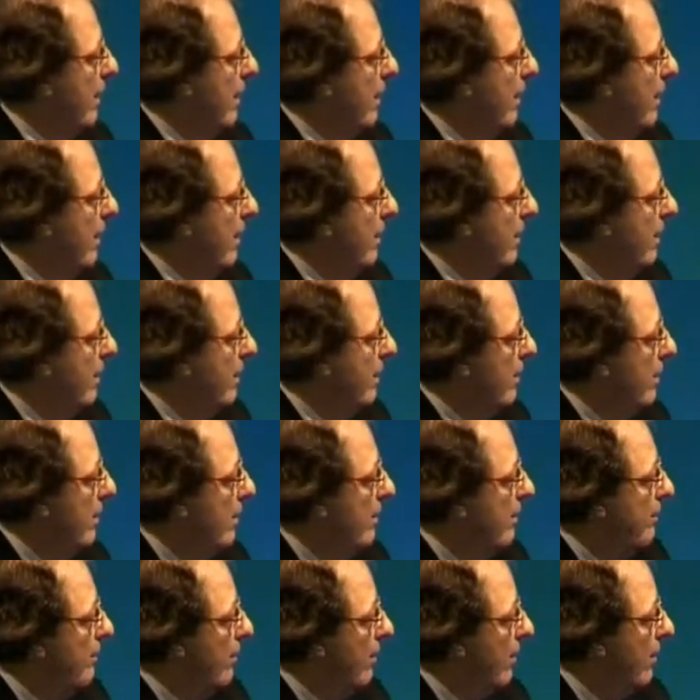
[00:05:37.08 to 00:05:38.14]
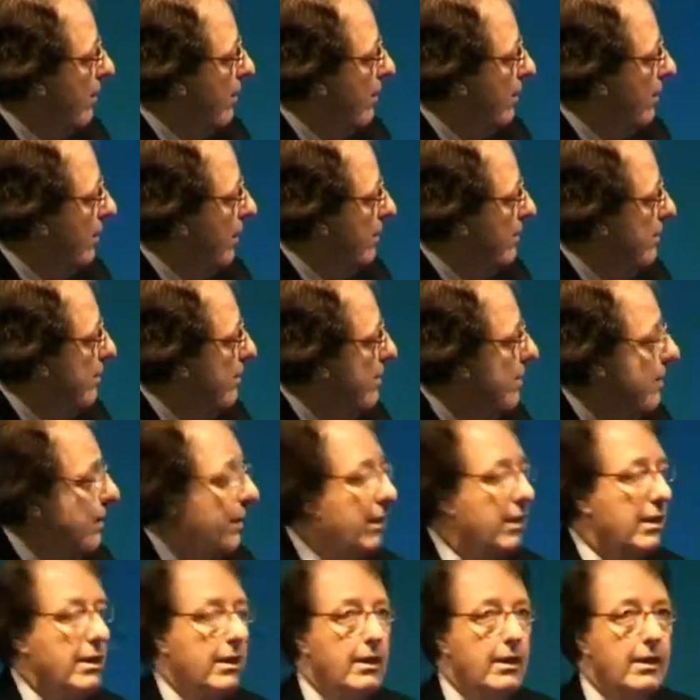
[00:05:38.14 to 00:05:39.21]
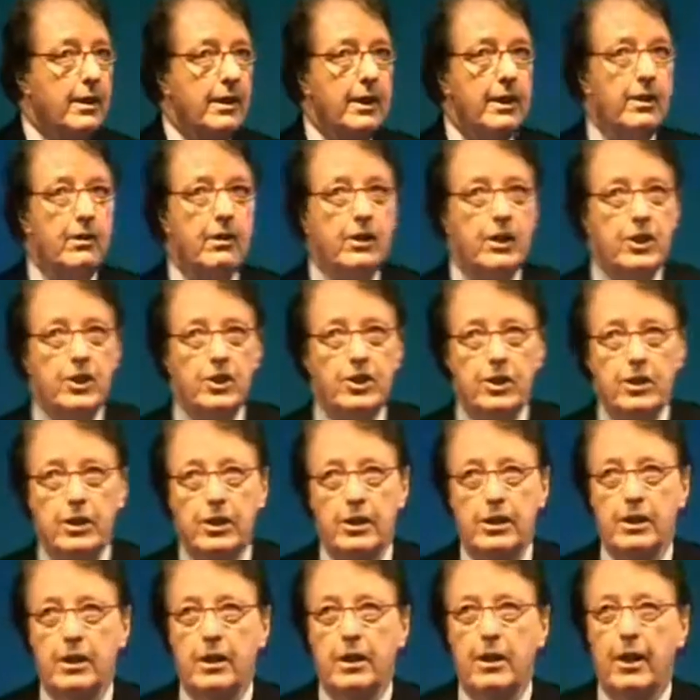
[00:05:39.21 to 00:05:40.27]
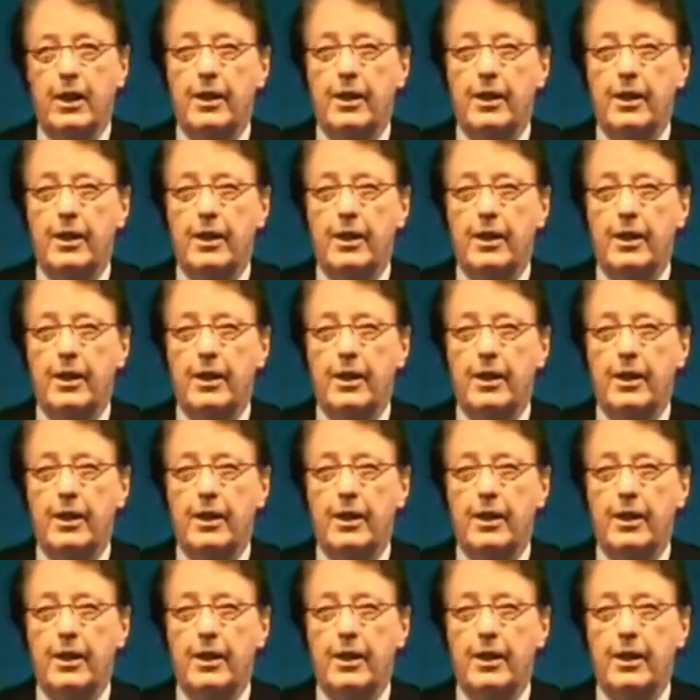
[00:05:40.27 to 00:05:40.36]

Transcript: If there are lytic lesions,